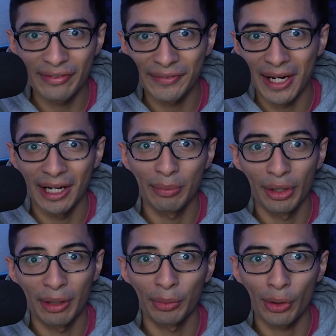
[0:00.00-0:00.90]
of the time
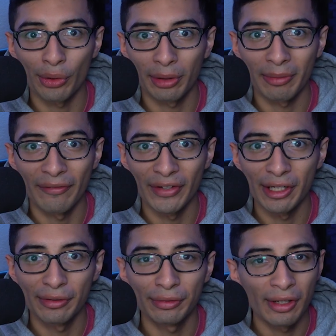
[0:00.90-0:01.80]
when I'm recording my
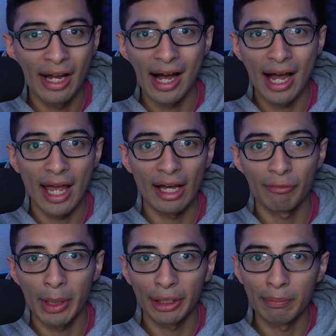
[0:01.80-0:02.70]
videos, I
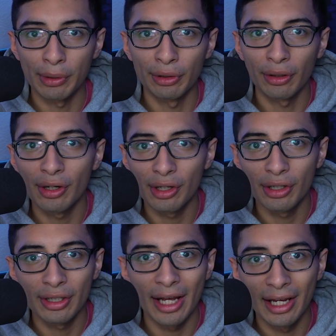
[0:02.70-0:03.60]
have my computer
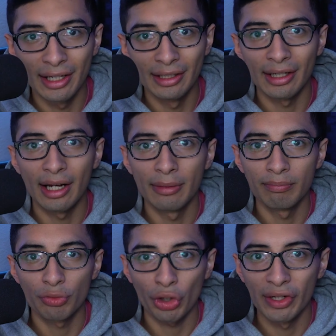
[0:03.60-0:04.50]
on and
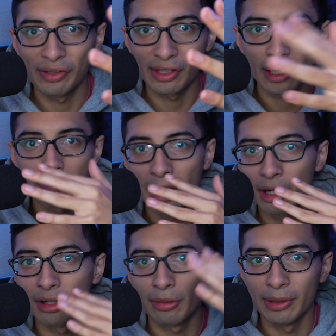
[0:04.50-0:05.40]
I'm trying to sync up my
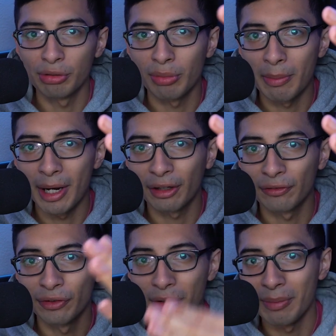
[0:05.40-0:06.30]
audio between my
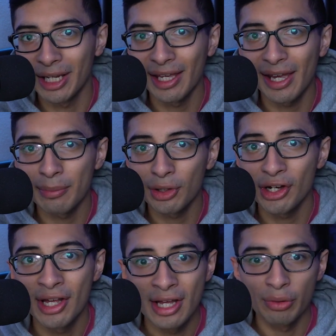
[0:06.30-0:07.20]
microphone and my
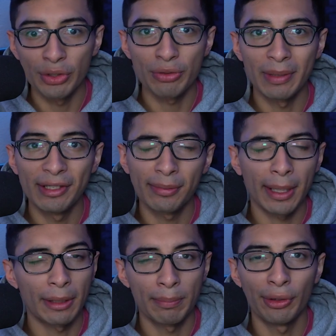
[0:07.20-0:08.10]
camera, which means
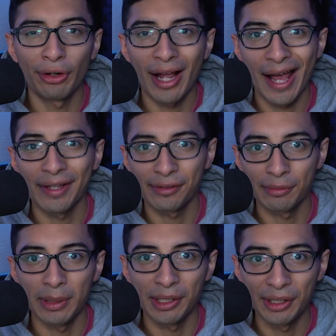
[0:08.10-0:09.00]
my computer has
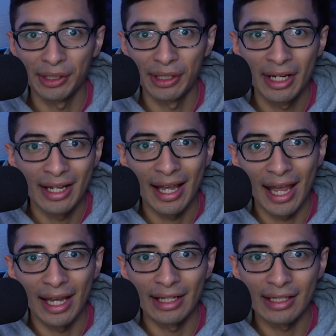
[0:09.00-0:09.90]
to be on.
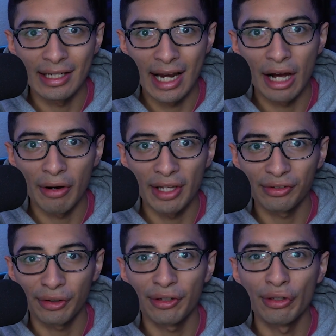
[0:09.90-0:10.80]
And now I
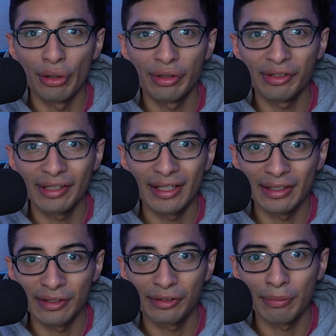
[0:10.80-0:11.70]
started noticing that
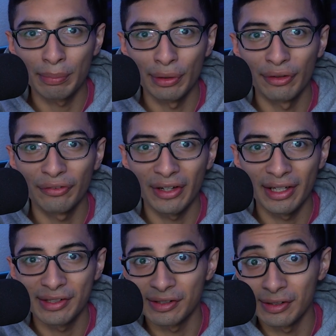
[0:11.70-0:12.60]
these computer
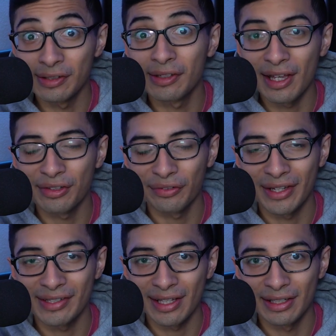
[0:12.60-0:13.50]
fans, these case
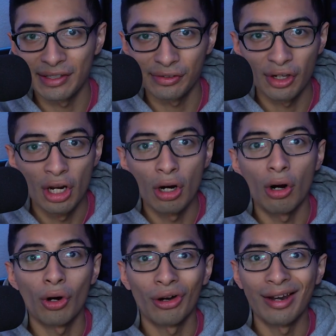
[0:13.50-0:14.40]
fans at least,
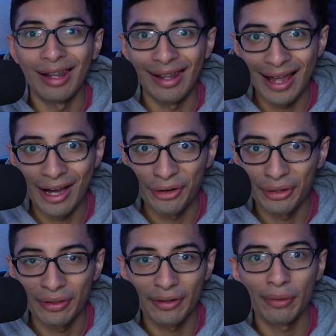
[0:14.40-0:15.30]
are loud.
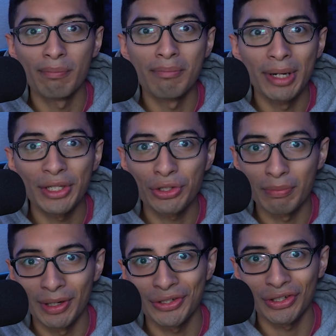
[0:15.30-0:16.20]
They're much
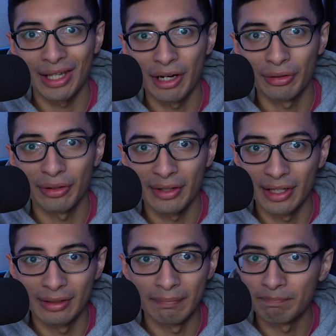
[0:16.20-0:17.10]
louder
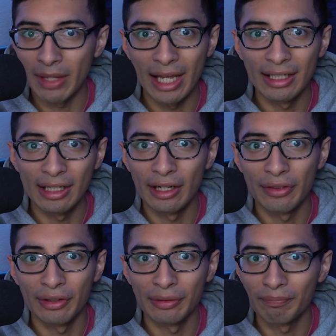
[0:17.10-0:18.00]
than any
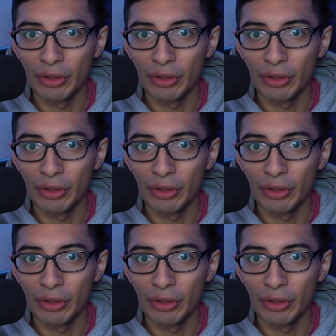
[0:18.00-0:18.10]
other